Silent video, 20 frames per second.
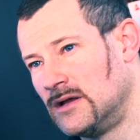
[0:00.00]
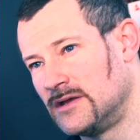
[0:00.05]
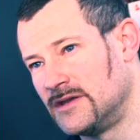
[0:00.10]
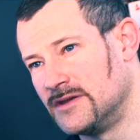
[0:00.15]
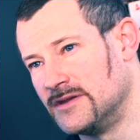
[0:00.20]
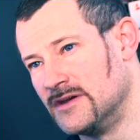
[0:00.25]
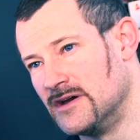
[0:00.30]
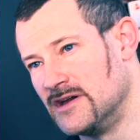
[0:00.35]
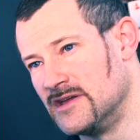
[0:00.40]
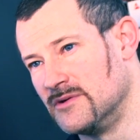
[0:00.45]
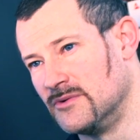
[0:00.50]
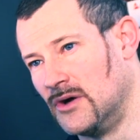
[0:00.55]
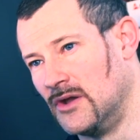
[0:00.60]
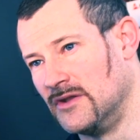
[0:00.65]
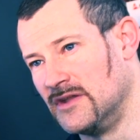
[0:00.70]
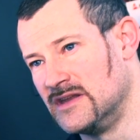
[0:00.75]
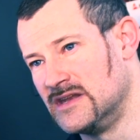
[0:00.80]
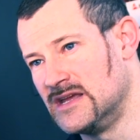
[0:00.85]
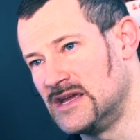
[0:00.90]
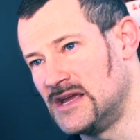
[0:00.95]
You know, you
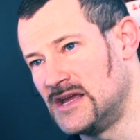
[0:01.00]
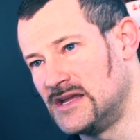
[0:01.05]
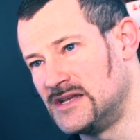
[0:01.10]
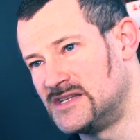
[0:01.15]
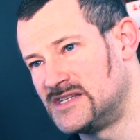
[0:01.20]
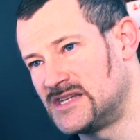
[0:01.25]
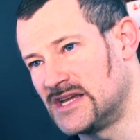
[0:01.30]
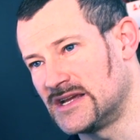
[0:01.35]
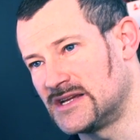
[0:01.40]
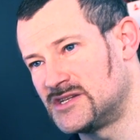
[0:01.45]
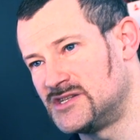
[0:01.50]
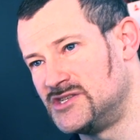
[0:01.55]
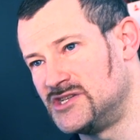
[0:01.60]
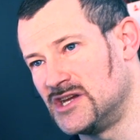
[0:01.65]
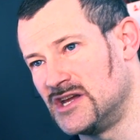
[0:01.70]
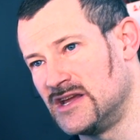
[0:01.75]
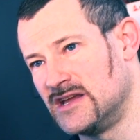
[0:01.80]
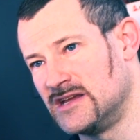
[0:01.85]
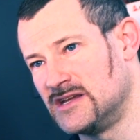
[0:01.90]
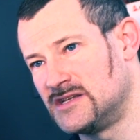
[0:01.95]
only need
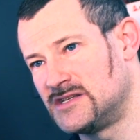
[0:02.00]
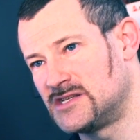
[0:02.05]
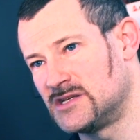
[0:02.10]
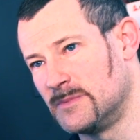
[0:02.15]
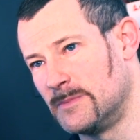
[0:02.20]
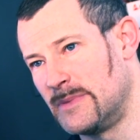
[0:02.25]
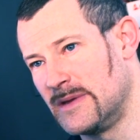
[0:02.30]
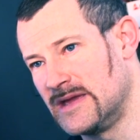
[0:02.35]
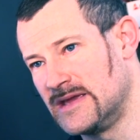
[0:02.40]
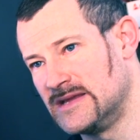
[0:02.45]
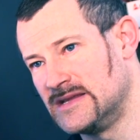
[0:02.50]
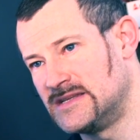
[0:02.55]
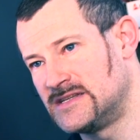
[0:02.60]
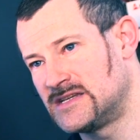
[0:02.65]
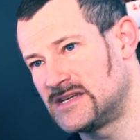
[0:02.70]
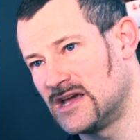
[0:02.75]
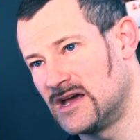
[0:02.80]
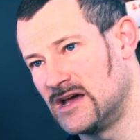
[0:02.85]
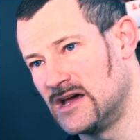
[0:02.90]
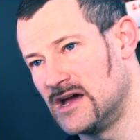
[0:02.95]
6G to
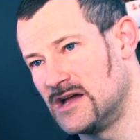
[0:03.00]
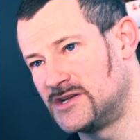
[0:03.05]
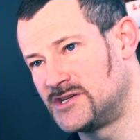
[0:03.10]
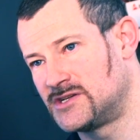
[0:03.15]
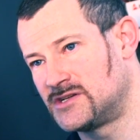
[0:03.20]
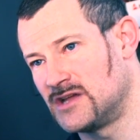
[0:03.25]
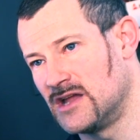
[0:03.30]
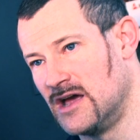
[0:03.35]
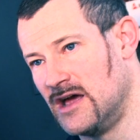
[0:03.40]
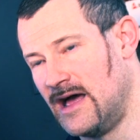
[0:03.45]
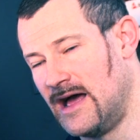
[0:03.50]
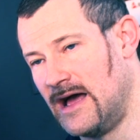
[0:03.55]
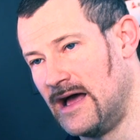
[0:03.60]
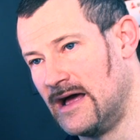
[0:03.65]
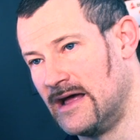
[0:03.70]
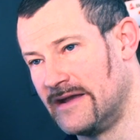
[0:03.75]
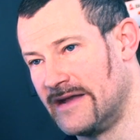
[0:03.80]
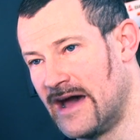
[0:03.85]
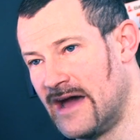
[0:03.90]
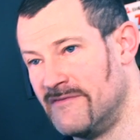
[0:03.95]
beat
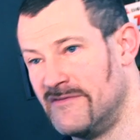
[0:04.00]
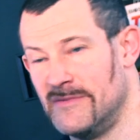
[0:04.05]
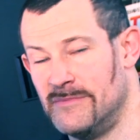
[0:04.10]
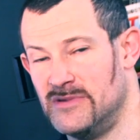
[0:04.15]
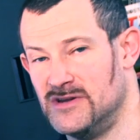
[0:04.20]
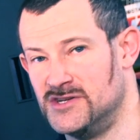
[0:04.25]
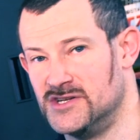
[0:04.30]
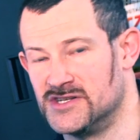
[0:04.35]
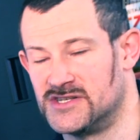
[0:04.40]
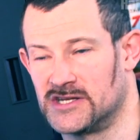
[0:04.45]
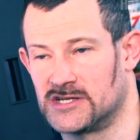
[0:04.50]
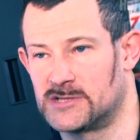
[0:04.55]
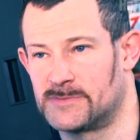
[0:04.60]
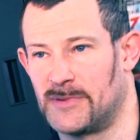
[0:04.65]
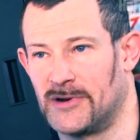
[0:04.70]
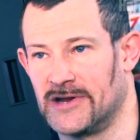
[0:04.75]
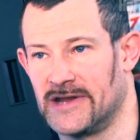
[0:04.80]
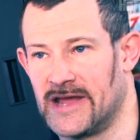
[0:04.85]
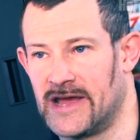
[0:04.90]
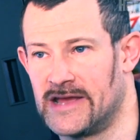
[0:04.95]
an Ivy Bridge at
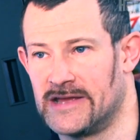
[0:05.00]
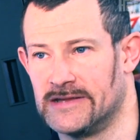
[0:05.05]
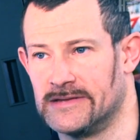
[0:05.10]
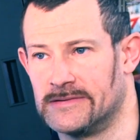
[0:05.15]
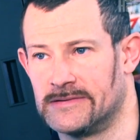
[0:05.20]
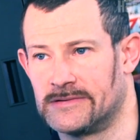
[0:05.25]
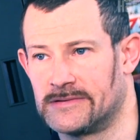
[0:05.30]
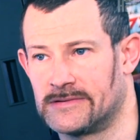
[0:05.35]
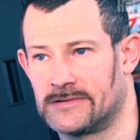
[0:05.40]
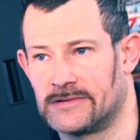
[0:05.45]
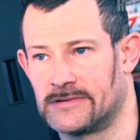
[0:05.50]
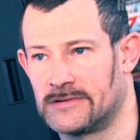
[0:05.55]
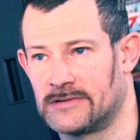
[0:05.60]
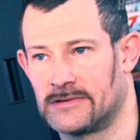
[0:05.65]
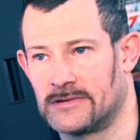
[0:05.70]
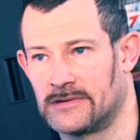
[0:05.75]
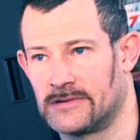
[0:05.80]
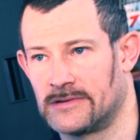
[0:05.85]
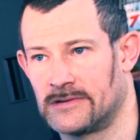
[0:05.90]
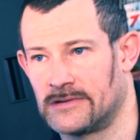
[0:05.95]
6.8.
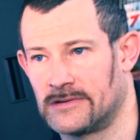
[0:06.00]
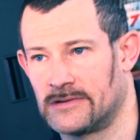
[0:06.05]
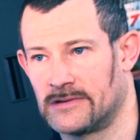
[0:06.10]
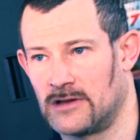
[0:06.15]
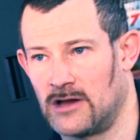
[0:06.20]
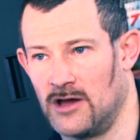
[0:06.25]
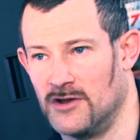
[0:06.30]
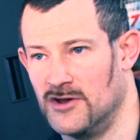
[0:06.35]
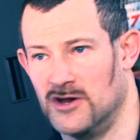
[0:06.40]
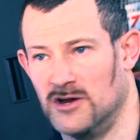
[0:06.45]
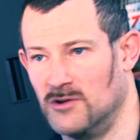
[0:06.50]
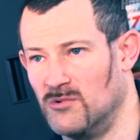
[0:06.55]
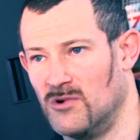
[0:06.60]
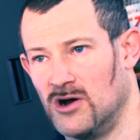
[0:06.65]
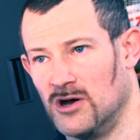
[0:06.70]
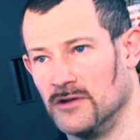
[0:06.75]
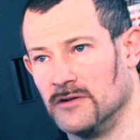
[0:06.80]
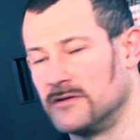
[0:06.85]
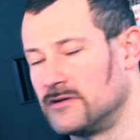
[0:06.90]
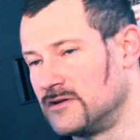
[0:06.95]
Mm-hmm. On
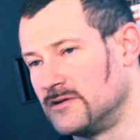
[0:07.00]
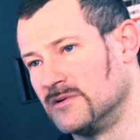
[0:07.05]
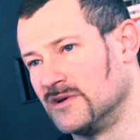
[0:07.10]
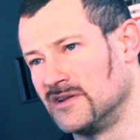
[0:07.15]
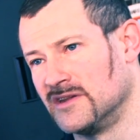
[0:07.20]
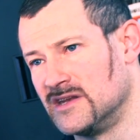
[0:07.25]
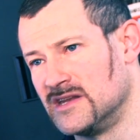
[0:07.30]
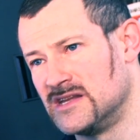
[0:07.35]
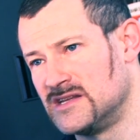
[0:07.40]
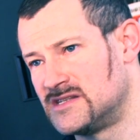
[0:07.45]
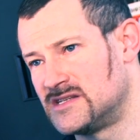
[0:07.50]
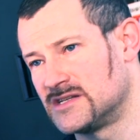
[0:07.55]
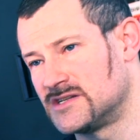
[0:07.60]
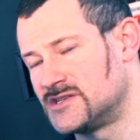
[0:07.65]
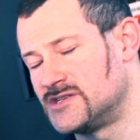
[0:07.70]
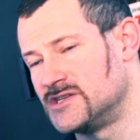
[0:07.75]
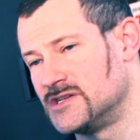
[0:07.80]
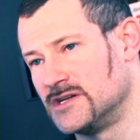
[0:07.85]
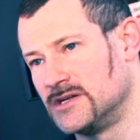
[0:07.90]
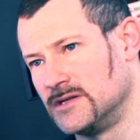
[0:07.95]
01, you only need
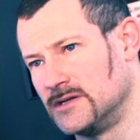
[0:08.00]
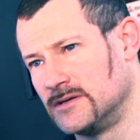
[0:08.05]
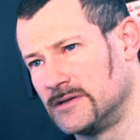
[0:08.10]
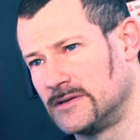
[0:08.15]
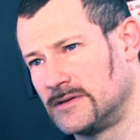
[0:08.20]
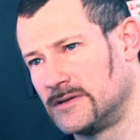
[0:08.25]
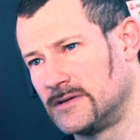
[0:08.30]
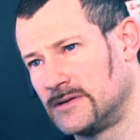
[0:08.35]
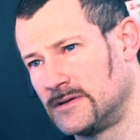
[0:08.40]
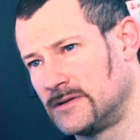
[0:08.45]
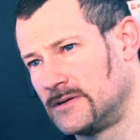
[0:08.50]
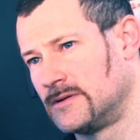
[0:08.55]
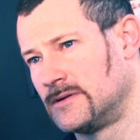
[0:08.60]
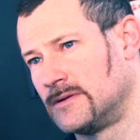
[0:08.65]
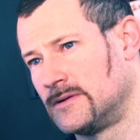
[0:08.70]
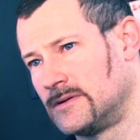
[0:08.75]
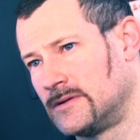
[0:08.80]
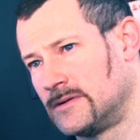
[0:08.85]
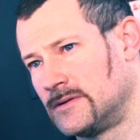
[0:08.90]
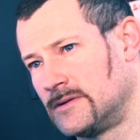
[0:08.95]
6G.
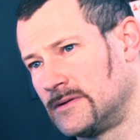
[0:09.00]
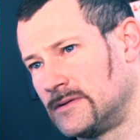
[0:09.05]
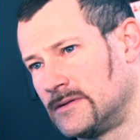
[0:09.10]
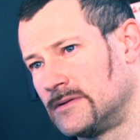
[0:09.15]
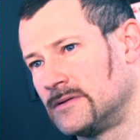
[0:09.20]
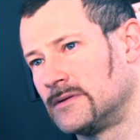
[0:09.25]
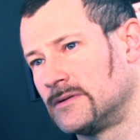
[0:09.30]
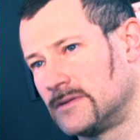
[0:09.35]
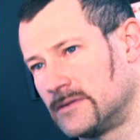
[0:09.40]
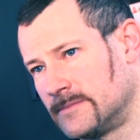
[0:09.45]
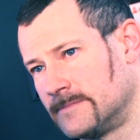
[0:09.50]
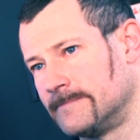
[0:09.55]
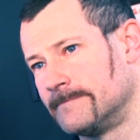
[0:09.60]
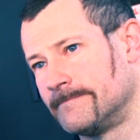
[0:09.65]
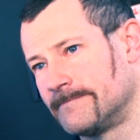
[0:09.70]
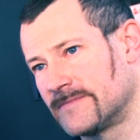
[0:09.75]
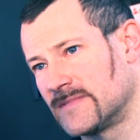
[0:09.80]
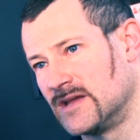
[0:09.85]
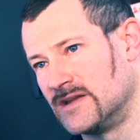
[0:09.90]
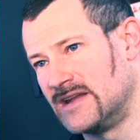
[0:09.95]
Mm-hmm.
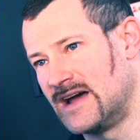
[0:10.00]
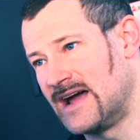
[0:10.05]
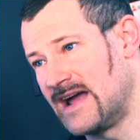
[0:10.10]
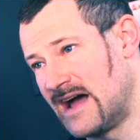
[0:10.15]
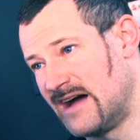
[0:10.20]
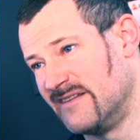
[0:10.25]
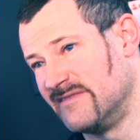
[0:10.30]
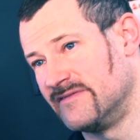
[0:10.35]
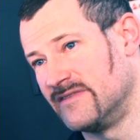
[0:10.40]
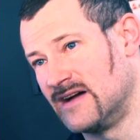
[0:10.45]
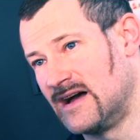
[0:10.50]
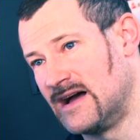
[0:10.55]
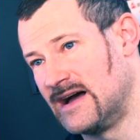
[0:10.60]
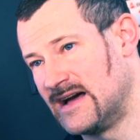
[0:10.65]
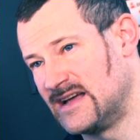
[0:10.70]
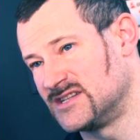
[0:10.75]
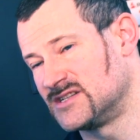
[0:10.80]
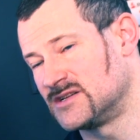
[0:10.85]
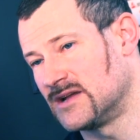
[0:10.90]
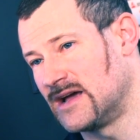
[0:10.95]
And I have
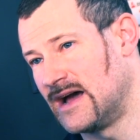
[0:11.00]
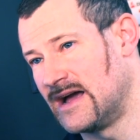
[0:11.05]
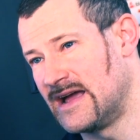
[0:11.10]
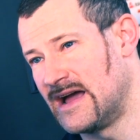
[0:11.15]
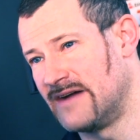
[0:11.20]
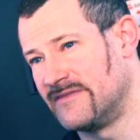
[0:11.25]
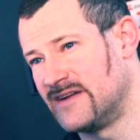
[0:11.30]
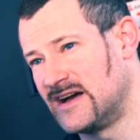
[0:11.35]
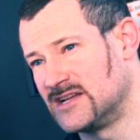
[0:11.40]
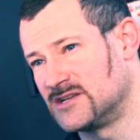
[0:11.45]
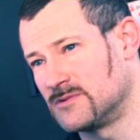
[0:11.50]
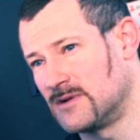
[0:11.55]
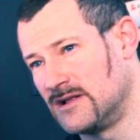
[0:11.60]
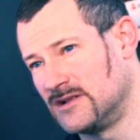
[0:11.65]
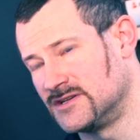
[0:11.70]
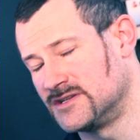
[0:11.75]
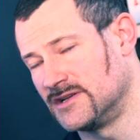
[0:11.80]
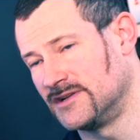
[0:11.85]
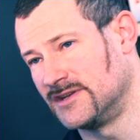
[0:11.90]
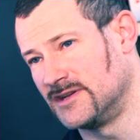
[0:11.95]

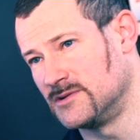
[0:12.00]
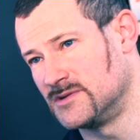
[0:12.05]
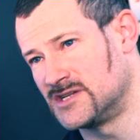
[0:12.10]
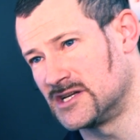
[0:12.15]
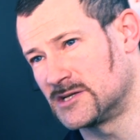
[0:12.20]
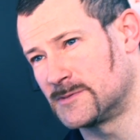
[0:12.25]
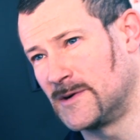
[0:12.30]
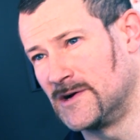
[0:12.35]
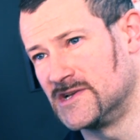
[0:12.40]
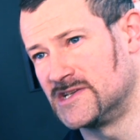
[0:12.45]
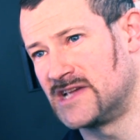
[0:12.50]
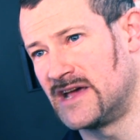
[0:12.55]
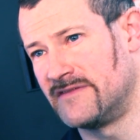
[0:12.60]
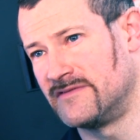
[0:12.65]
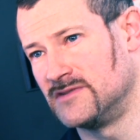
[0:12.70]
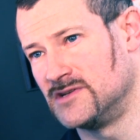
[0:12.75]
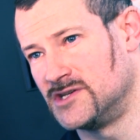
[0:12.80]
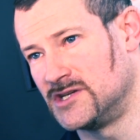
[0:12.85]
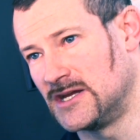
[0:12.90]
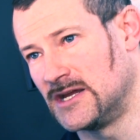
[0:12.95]
Haswells that'll do
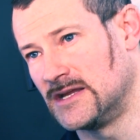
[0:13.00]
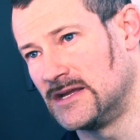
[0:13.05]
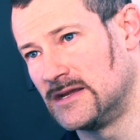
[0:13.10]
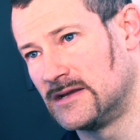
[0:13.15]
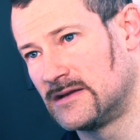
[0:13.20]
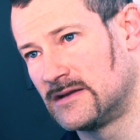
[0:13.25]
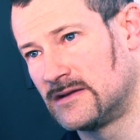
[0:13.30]
6.7G.